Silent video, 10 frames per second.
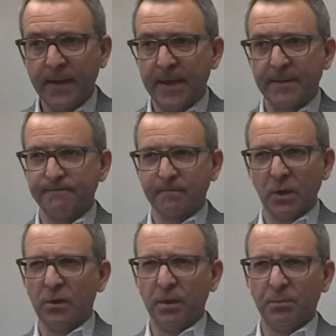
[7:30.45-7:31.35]
uh,
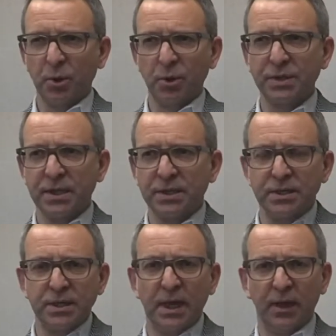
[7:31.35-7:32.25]
other processes
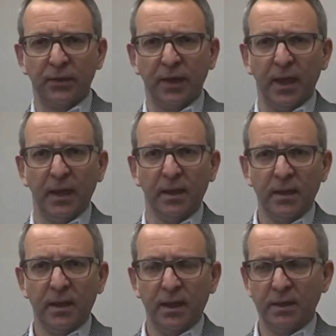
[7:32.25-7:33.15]
in healthcare.
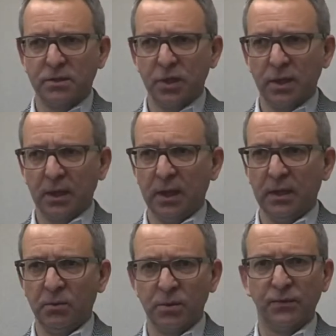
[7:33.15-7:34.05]
It
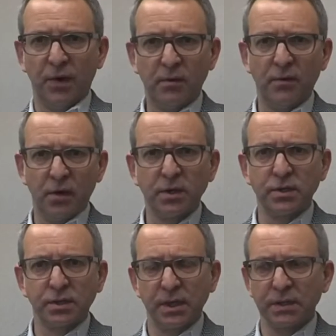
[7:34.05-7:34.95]
certainly was very, very
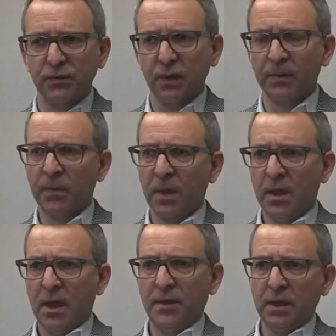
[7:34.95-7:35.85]
successful.
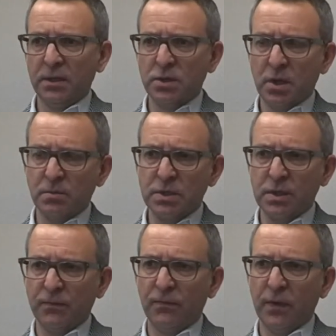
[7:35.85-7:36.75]
I think in terms
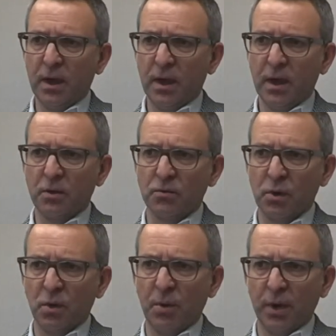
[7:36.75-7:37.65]
of uh,
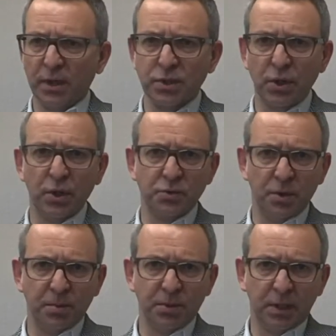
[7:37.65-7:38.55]
robotic surgery,
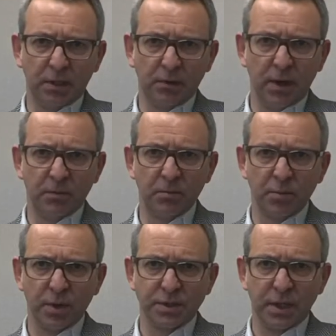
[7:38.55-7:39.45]
in particular around
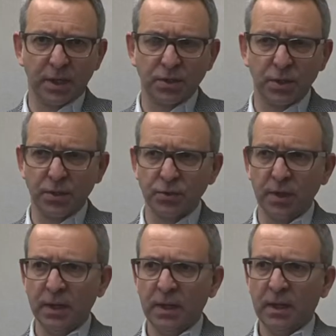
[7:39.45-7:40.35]
prostatic
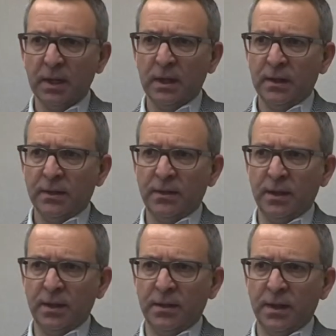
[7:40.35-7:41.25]
surgery,
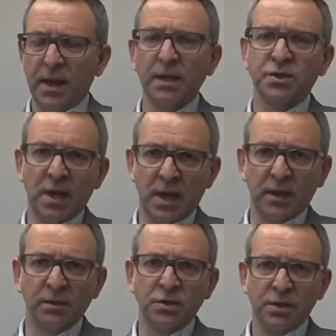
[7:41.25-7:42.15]
the, the next
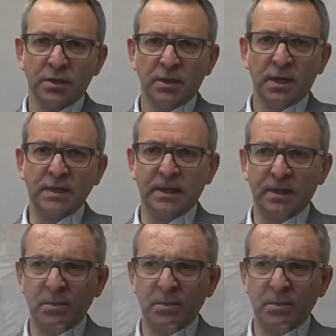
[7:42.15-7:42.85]
challenge is going to